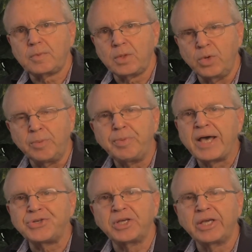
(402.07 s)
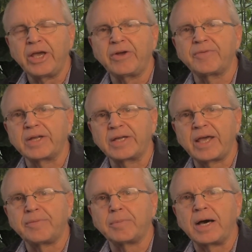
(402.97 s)
When a passing caravan
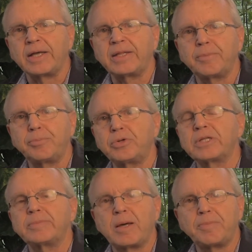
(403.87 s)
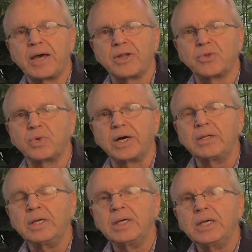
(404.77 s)
came by, they pulled him up out of the
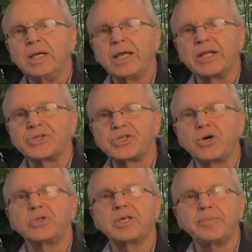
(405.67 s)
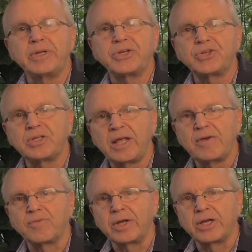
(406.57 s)
well and sold him into
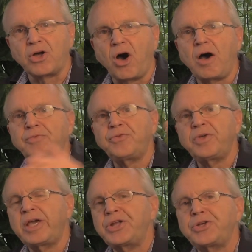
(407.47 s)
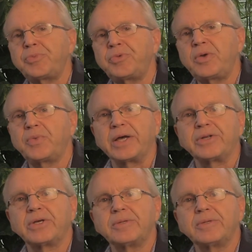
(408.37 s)
slavery, and off to Egypt he went.